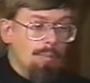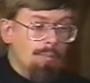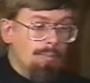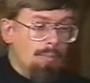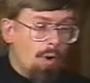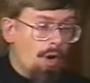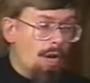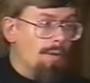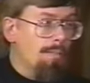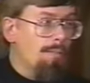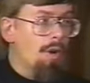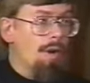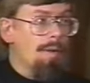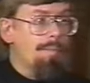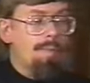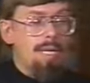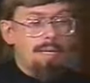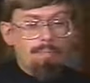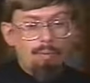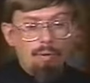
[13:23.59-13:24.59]
more and more
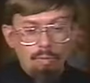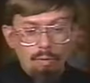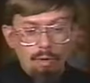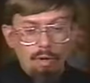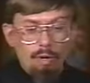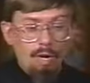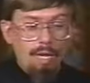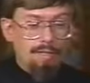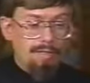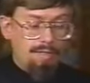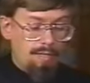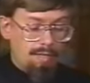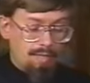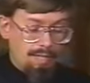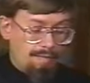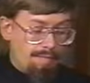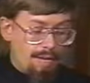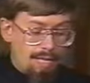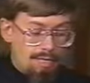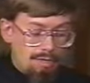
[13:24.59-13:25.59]
people were, until
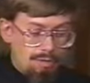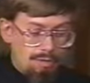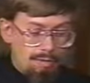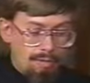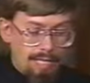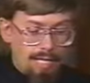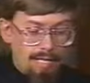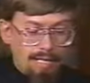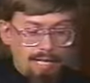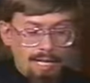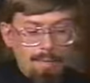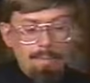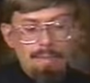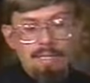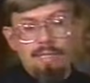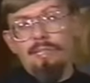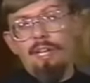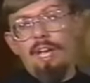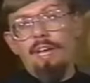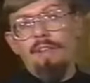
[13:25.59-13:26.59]
eventually it can
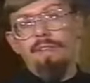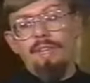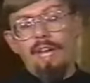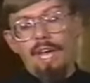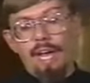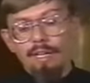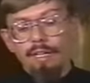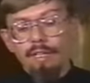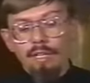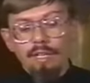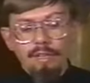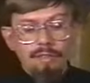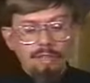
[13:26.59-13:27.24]
be said that